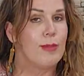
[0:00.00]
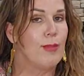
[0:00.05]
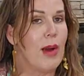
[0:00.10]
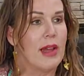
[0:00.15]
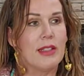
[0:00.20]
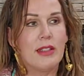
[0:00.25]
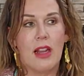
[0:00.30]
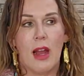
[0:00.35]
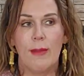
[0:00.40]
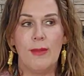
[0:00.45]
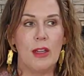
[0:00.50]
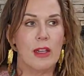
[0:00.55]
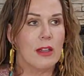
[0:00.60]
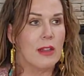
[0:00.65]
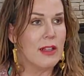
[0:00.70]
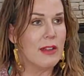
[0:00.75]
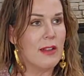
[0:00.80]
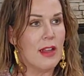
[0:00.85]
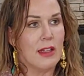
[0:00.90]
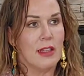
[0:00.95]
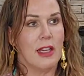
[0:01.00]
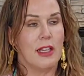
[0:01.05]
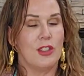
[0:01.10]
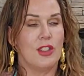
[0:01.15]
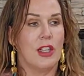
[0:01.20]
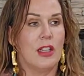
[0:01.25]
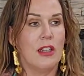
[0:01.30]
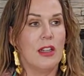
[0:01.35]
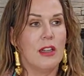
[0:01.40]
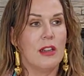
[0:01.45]
By the time you clean the
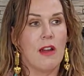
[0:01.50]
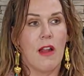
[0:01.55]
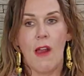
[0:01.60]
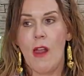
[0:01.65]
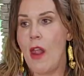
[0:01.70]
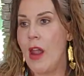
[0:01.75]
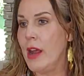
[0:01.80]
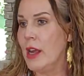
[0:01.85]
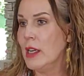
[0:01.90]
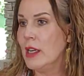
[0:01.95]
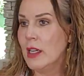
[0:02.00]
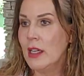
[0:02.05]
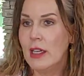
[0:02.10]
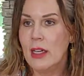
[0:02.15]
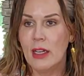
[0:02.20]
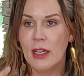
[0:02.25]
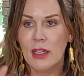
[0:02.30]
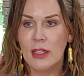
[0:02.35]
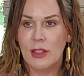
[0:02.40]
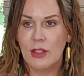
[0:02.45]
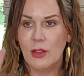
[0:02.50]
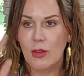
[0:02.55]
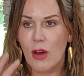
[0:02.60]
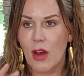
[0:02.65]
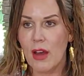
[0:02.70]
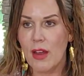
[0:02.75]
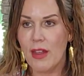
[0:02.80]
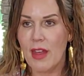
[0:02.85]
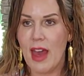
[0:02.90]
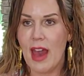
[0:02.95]
kitchen, do
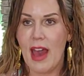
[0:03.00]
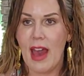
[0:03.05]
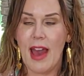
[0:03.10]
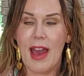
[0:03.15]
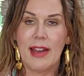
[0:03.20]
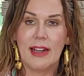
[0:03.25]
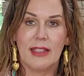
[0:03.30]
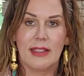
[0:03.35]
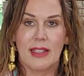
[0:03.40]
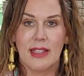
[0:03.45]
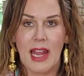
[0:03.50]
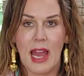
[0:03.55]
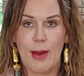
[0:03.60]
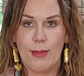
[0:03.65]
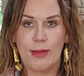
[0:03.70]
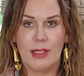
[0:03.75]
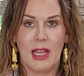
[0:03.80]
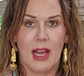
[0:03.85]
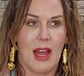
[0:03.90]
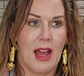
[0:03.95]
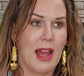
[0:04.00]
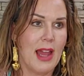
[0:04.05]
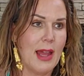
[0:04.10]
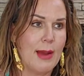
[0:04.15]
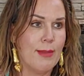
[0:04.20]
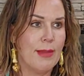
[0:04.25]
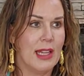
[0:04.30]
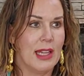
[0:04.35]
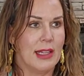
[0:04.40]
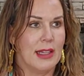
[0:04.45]
all that, it's nap
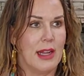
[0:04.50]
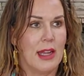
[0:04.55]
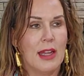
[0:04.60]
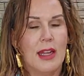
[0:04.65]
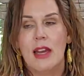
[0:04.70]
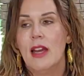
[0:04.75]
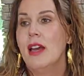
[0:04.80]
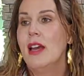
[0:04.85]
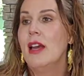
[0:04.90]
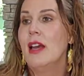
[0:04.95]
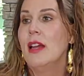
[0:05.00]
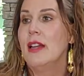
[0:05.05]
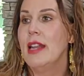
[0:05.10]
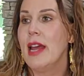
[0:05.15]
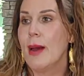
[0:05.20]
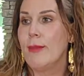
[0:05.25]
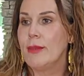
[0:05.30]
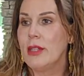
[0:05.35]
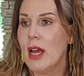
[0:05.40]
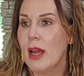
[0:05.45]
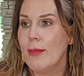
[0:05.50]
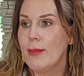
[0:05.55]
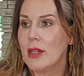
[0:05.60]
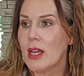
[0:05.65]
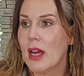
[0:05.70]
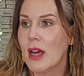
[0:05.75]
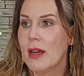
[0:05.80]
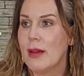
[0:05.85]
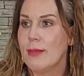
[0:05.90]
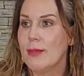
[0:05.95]
time, then nap time
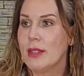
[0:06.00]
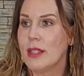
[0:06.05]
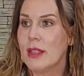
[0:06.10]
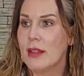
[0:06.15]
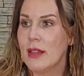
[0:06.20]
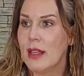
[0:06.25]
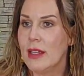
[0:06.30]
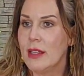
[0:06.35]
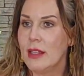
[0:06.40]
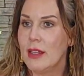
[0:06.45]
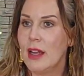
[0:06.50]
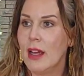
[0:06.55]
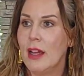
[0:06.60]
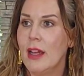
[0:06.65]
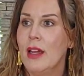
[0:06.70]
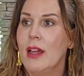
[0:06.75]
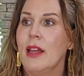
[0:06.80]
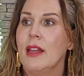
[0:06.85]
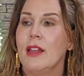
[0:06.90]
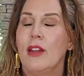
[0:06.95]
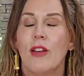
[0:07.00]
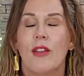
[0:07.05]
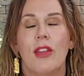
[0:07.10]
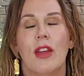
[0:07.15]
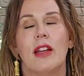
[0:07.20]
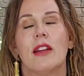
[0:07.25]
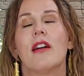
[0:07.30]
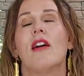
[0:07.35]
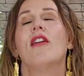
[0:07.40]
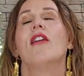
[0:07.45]
comes, and then you think,